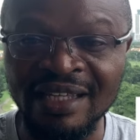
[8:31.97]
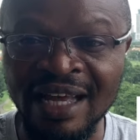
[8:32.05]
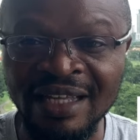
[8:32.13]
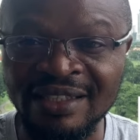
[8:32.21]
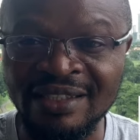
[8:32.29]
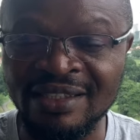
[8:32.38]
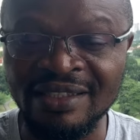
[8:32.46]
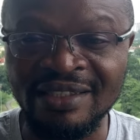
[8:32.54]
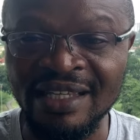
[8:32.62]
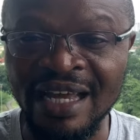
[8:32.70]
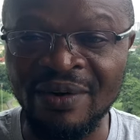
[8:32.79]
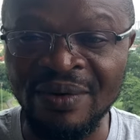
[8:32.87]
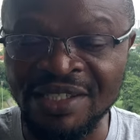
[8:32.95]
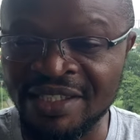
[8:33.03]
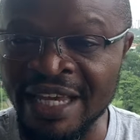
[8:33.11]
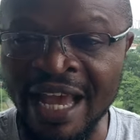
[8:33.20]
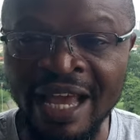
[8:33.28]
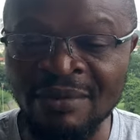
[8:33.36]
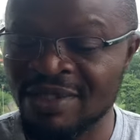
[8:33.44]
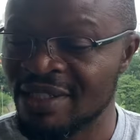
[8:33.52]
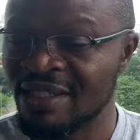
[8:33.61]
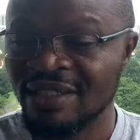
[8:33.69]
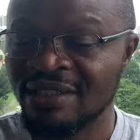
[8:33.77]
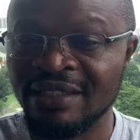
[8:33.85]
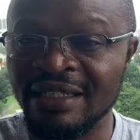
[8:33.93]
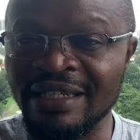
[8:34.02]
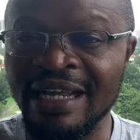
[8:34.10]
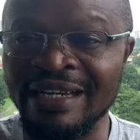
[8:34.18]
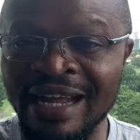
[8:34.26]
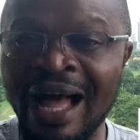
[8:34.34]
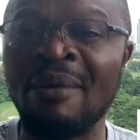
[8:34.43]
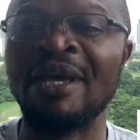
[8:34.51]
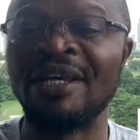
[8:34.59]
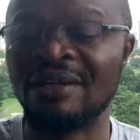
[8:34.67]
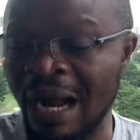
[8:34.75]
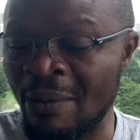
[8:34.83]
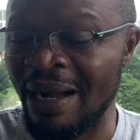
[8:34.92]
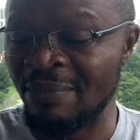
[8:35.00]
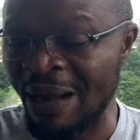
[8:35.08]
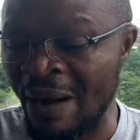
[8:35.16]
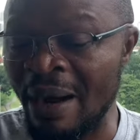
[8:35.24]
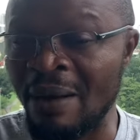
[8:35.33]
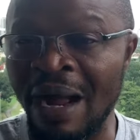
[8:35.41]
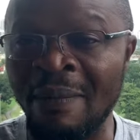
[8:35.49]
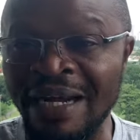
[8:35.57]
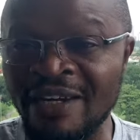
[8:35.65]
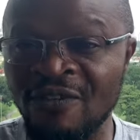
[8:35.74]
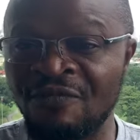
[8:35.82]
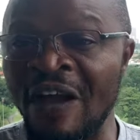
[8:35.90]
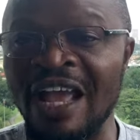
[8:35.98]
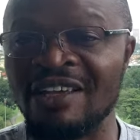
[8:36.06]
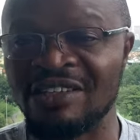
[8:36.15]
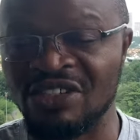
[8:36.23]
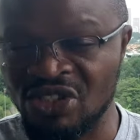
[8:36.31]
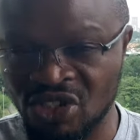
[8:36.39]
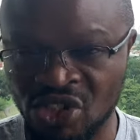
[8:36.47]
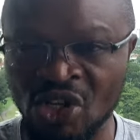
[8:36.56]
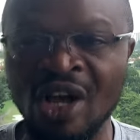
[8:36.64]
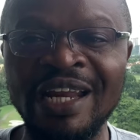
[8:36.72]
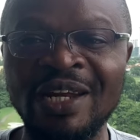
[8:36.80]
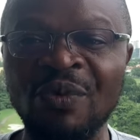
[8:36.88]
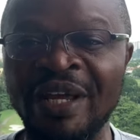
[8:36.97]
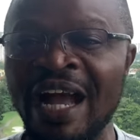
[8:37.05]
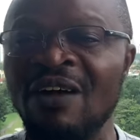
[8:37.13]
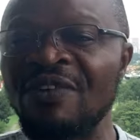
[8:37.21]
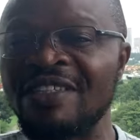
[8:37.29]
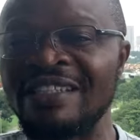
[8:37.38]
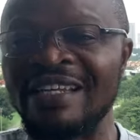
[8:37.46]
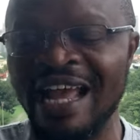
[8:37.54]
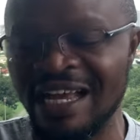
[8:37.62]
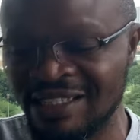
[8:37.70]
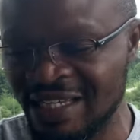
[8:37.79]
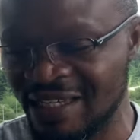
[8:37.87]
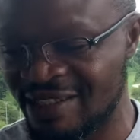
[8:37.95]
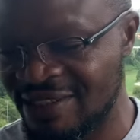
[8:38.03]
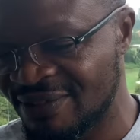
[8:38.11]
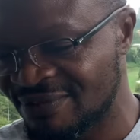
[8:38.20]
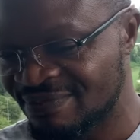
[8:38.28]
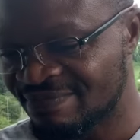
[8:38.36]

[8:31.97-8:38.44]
Uh, uh, Reece James. The, the, I mean, our, our, our defense is solid. We have it in excess.